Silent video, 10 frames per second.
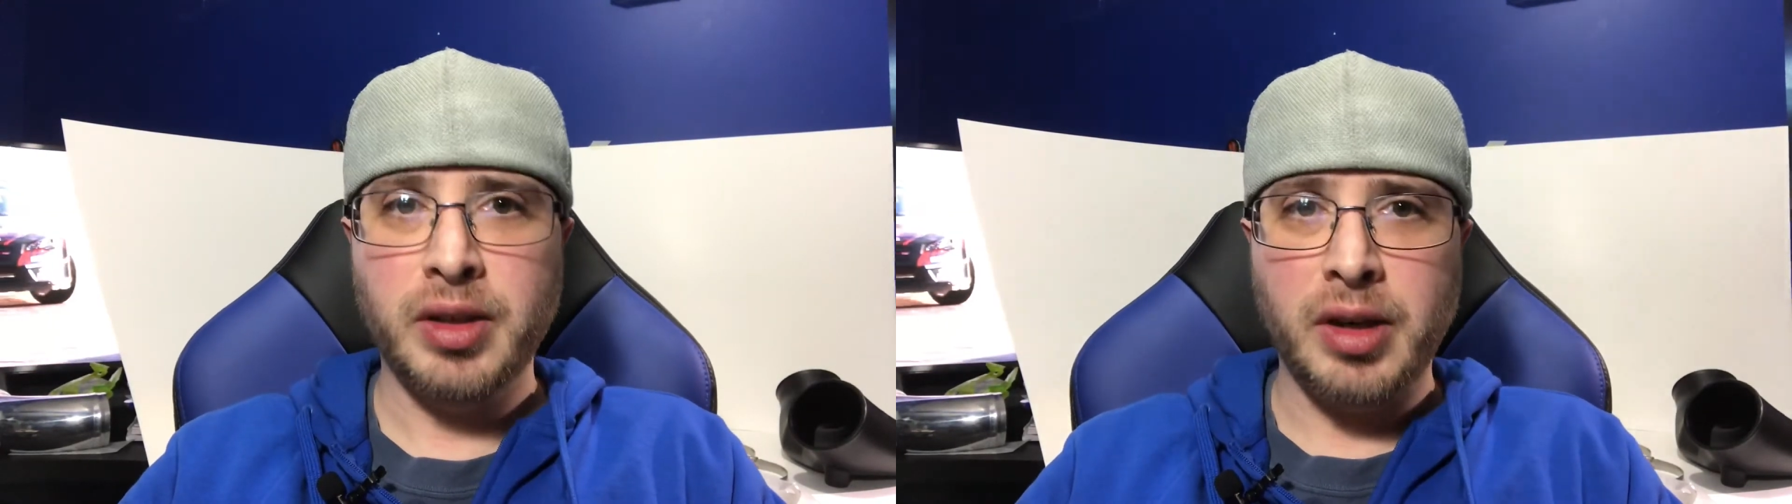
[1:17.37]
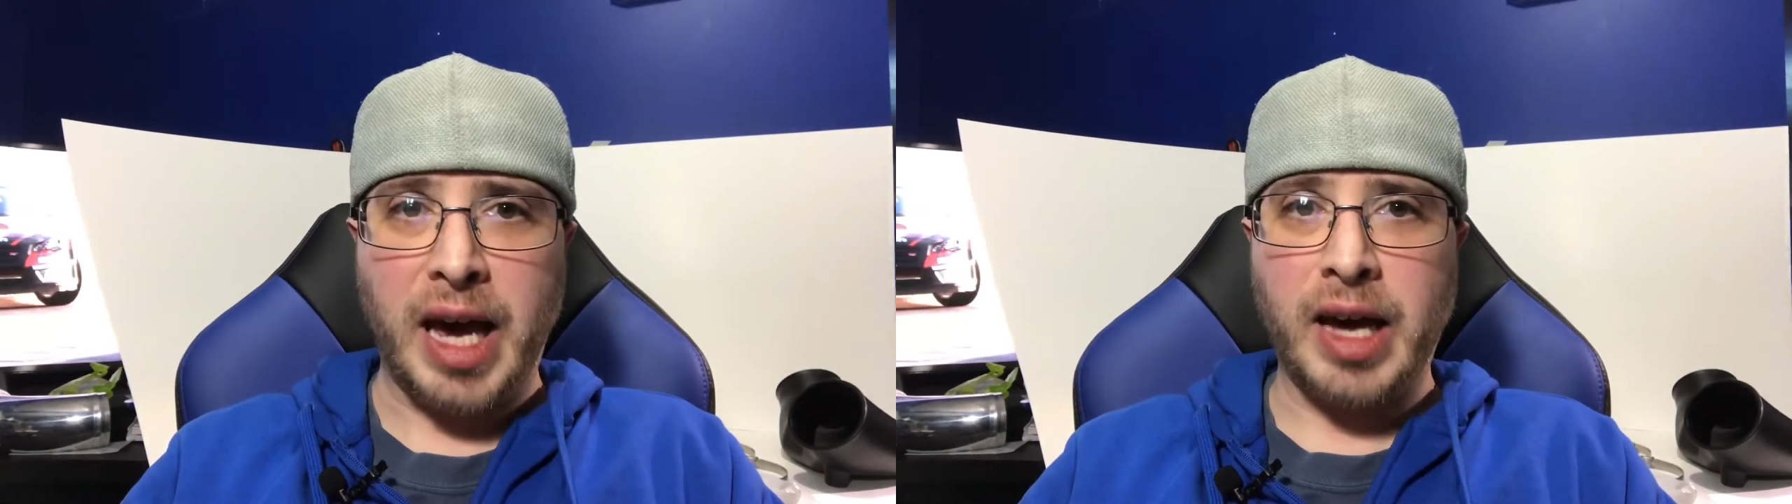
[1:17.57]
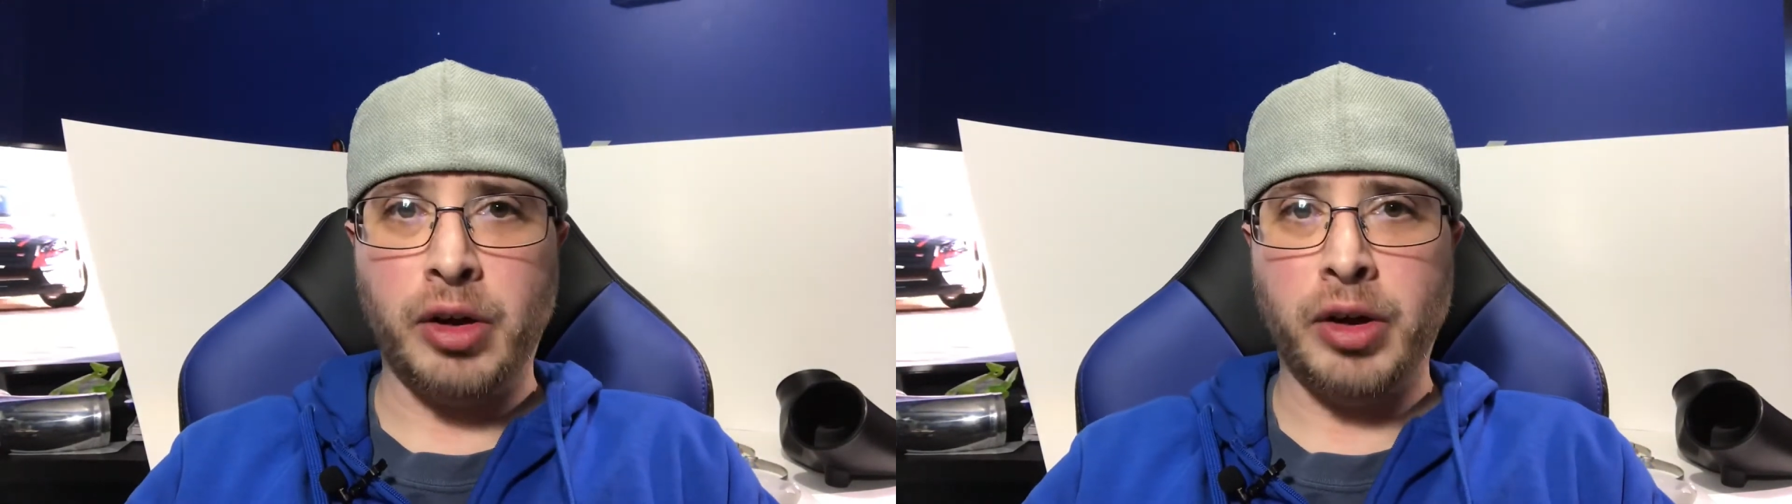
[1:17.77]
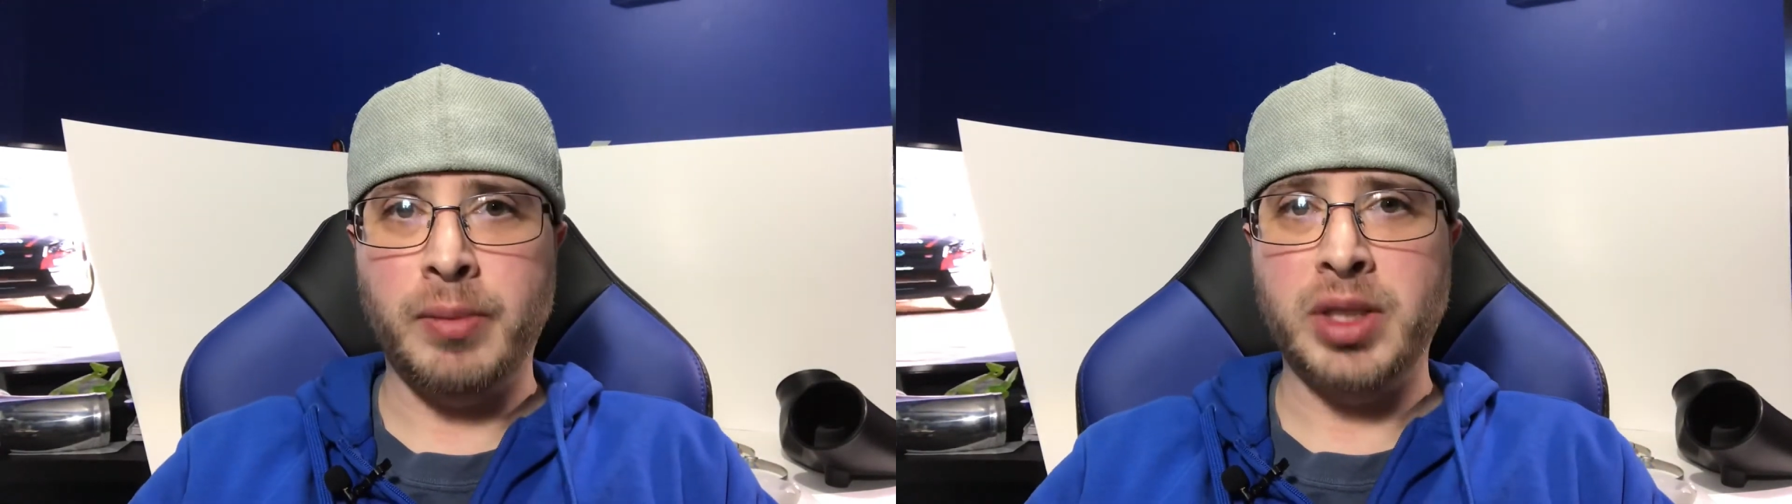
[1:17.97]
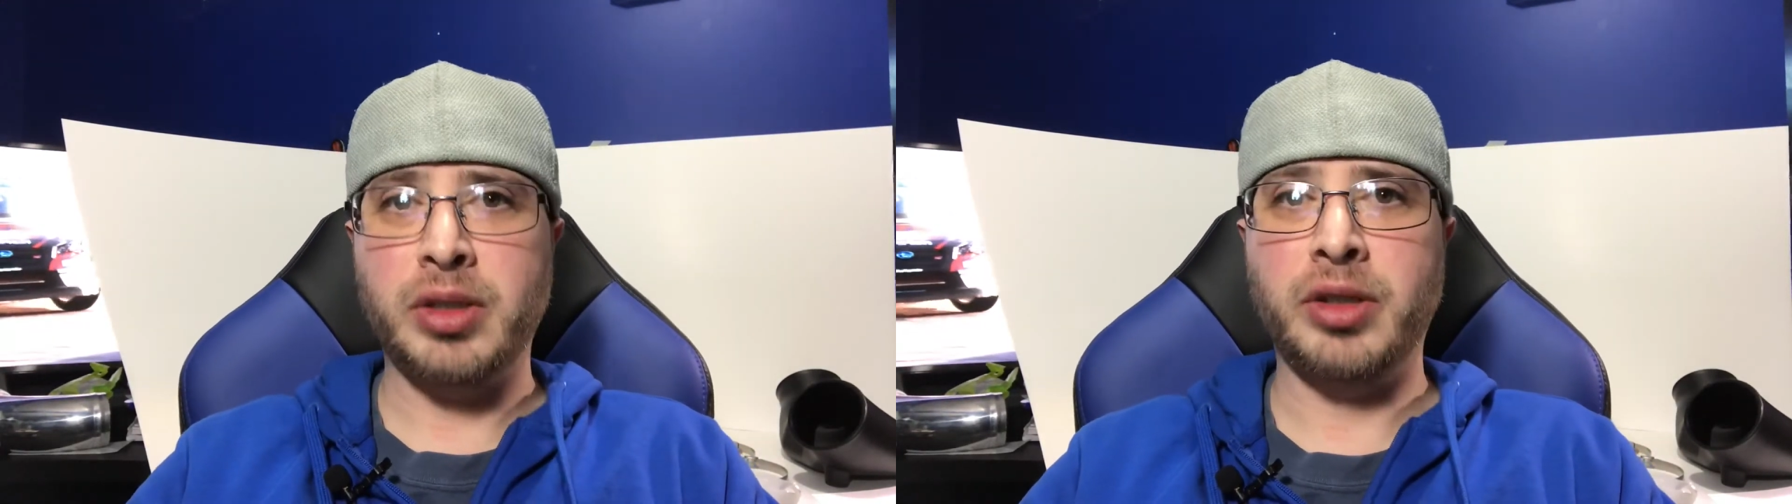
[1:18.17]
alloy
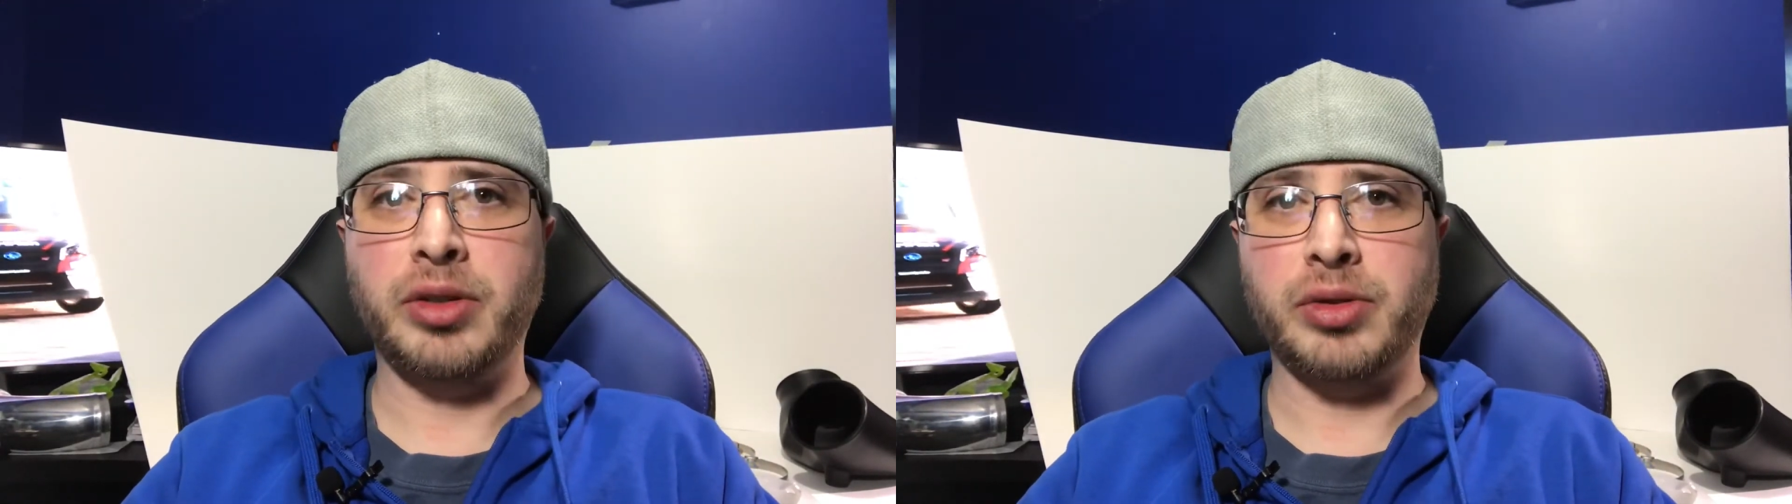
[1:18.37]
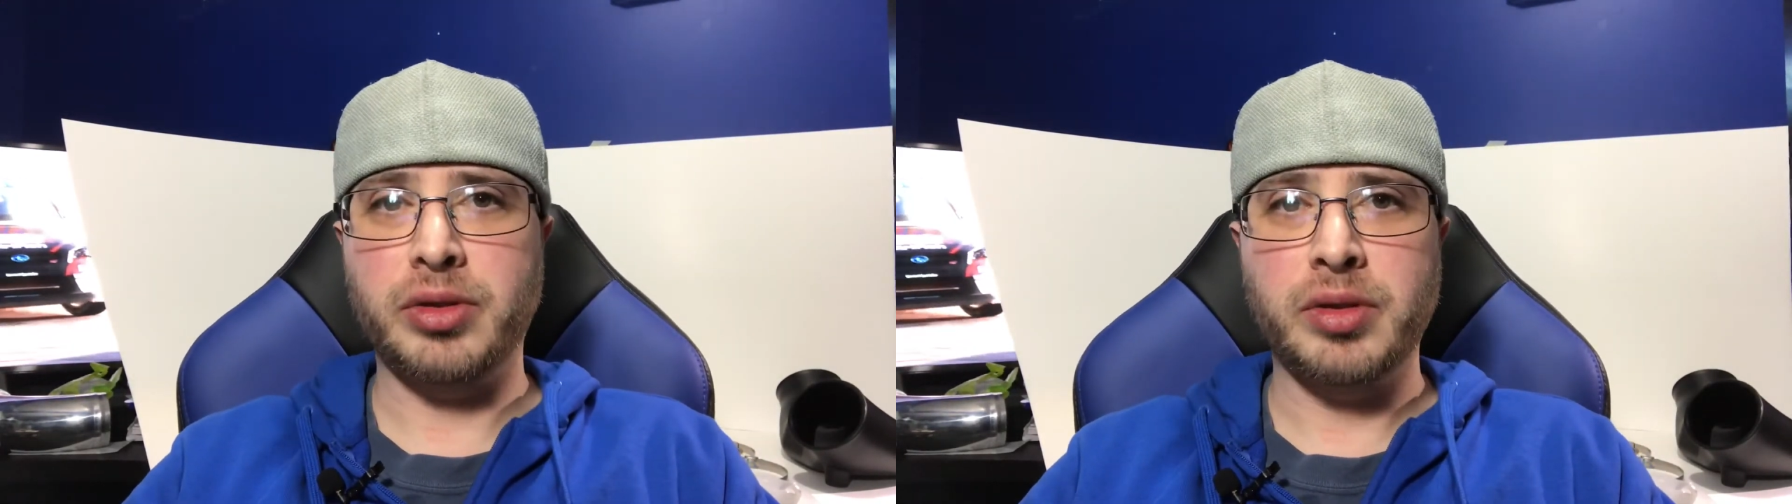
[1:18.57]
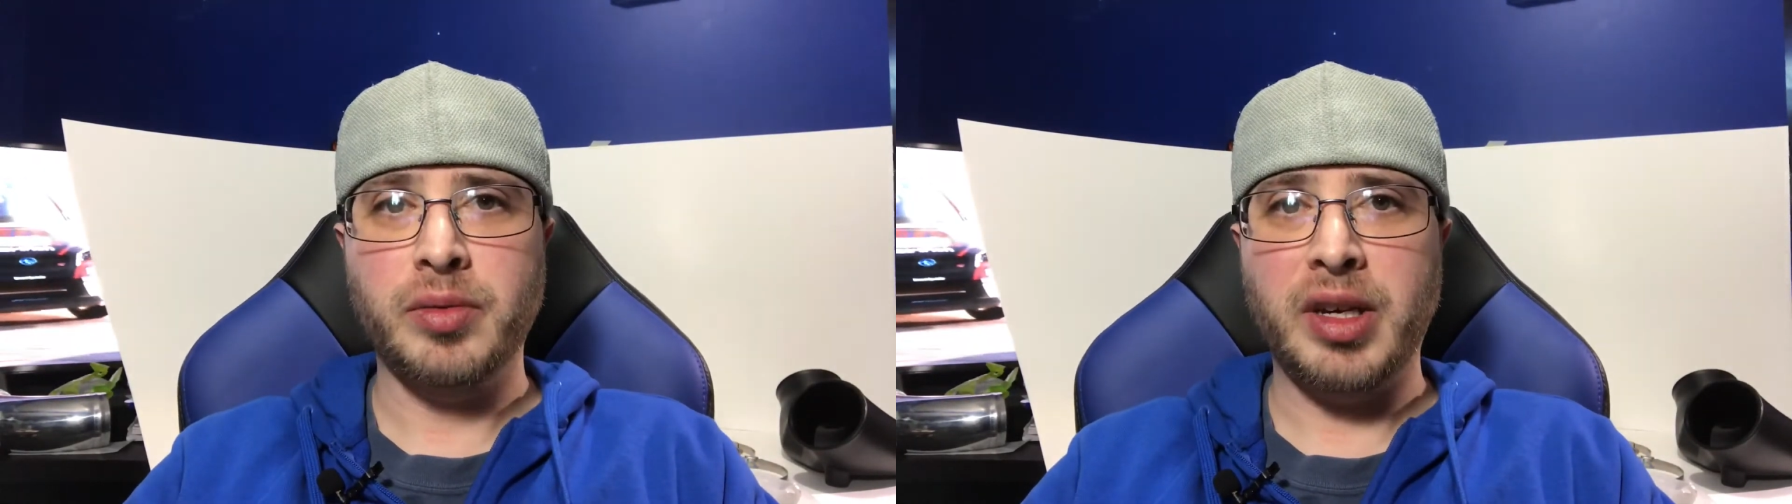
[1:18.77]
materials,